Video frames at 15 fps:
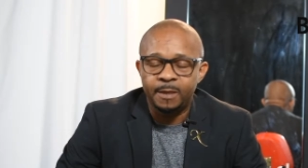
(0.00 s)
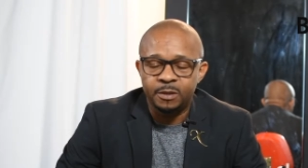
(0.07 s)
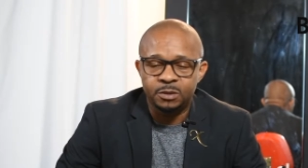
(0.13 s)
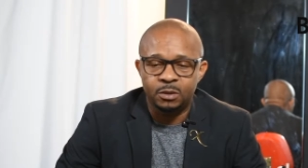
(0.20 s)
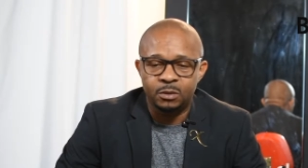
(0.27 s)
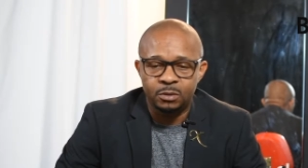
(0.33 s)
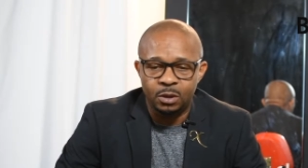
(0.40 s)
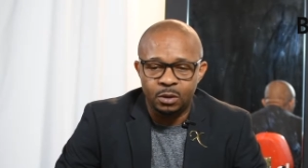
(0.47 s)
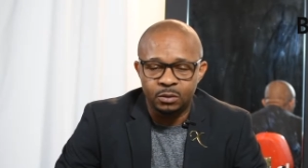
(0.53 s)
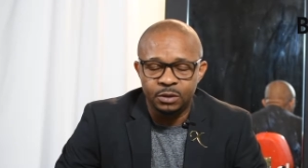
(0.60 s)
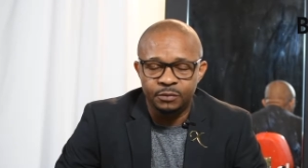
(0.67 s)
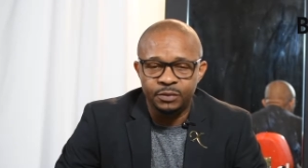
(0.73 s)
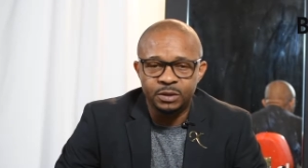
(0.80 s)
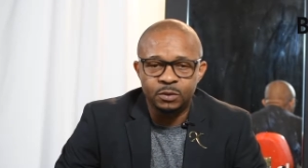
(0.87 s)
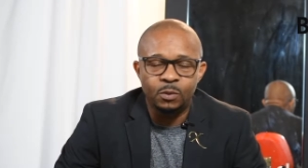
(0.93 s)
So the only
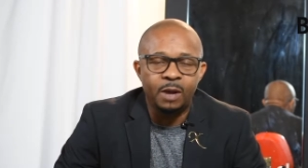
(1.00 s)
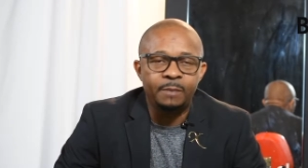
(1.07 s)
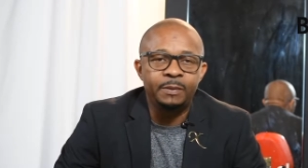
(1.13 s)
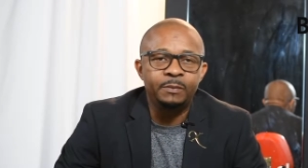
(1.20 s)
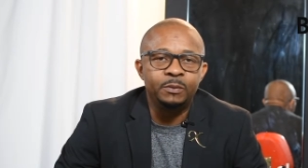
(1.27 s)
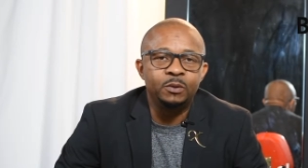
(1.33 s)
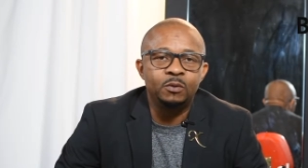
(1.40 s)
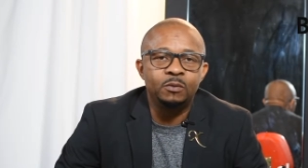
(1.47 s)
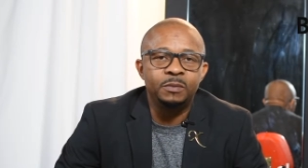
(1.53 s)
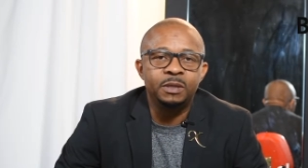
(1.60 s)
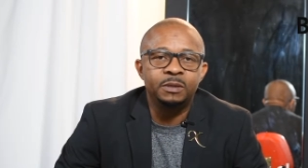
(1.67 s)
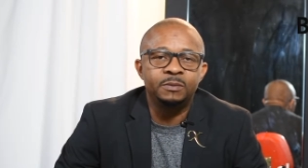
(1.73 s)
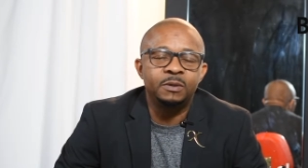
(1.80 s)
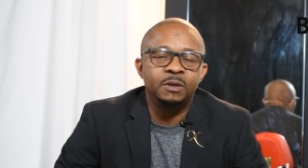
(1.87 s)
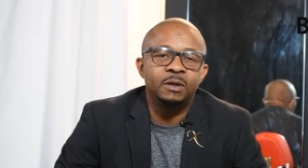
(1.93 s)
reason why people knew me
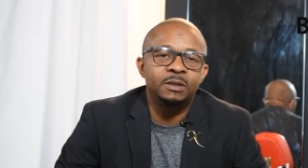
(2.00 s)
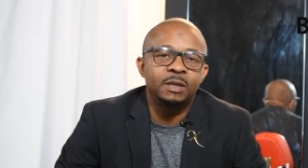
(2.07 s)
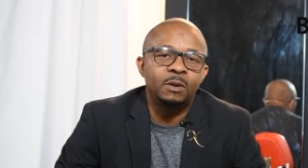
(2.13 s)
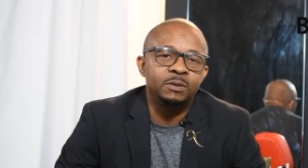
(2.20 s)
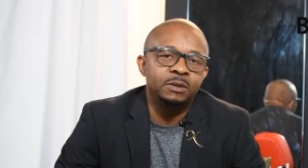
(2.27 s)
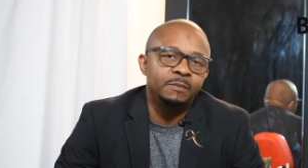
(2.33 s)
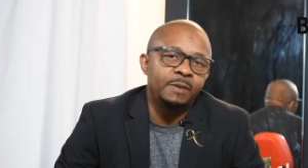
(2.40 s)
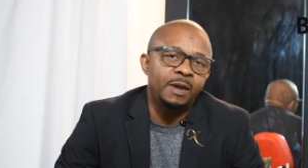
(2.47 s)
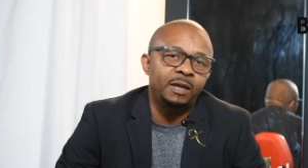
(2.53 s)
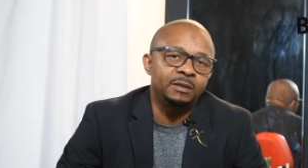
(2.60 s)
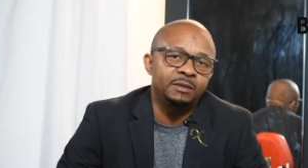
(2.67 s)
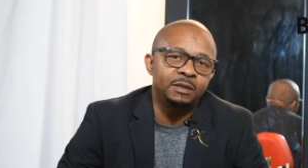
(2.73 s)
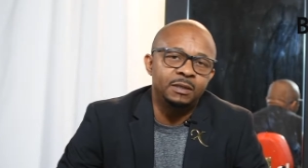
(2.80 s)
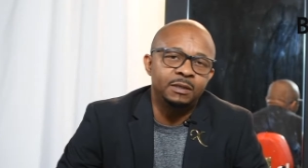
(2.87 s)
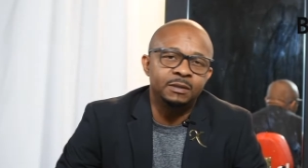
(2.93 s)
is because I was in
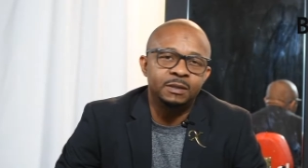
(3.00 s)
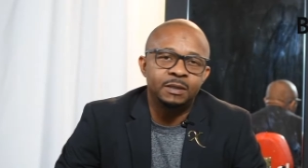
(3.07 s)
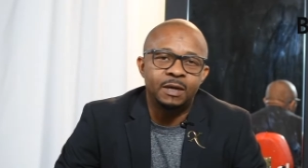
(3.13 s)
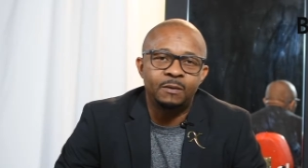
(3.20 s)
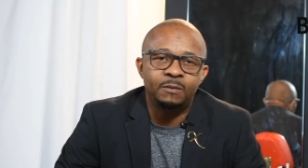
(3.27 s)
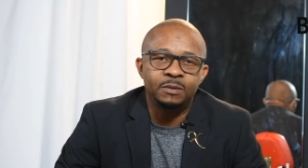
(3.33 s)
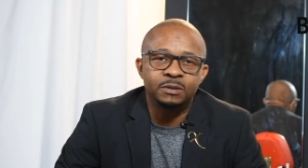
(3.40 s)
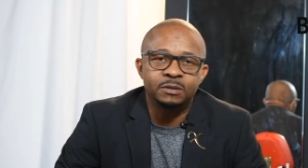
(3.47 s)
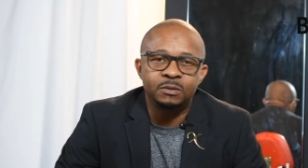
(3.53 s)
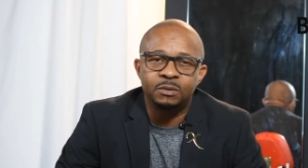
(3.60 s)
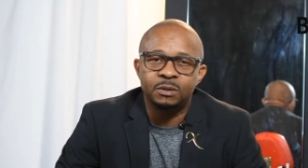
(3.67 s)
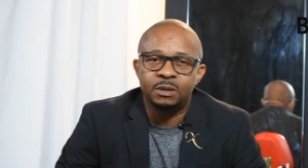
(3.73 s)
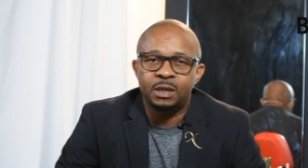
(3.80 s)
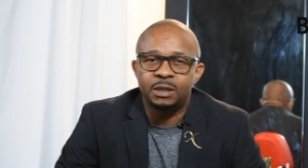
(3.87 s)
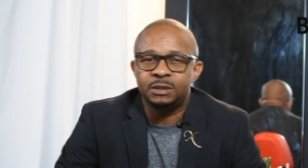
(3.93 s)
magazines and I was
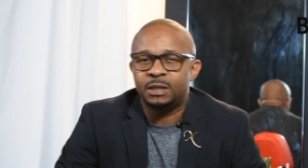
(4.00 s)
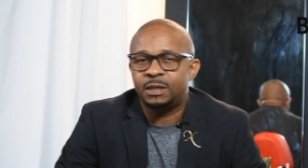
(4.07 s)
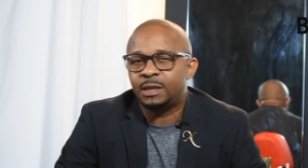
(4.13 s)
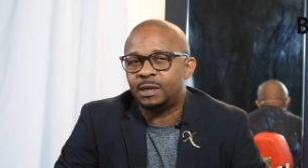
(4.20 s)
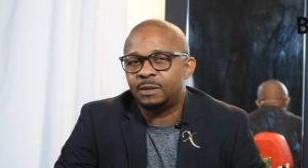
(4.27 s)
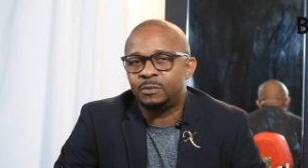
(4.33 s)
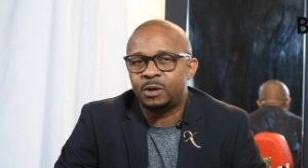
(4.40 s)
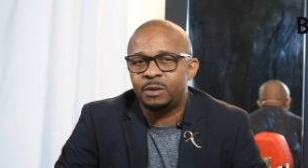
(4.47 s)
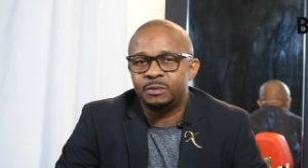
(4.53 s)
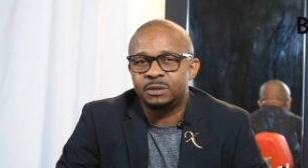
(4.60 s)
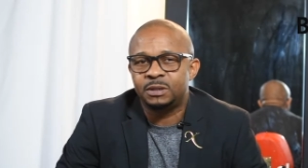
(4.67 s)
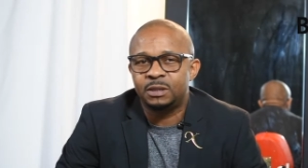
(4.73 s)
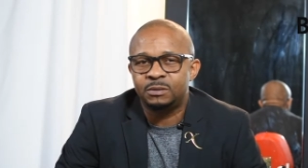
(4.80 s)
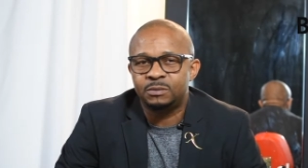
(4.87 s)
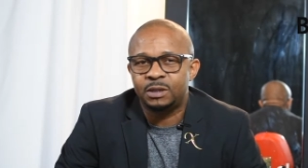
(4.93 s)
doing things that a lot of barbers
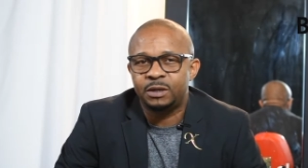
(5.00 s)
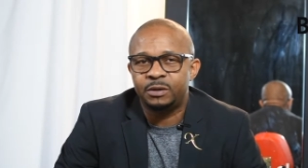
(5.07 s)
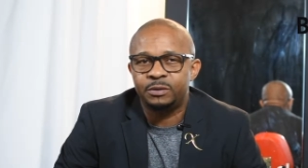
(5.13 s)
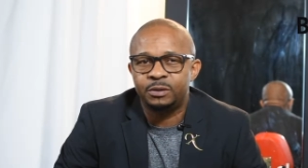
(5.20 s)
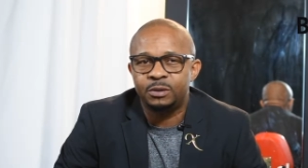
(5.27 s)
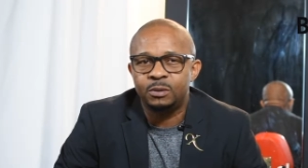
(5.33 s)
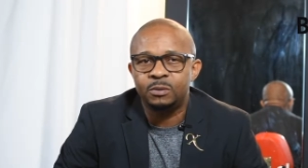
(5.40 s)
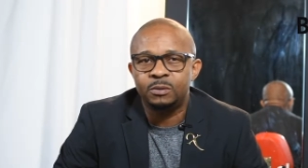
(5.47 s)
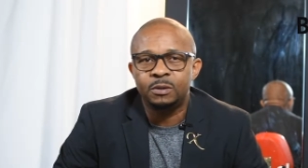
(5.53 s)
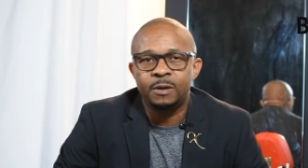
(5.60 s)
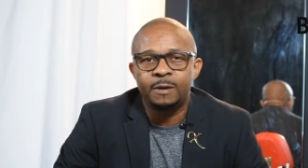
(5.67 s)
didn't care to do.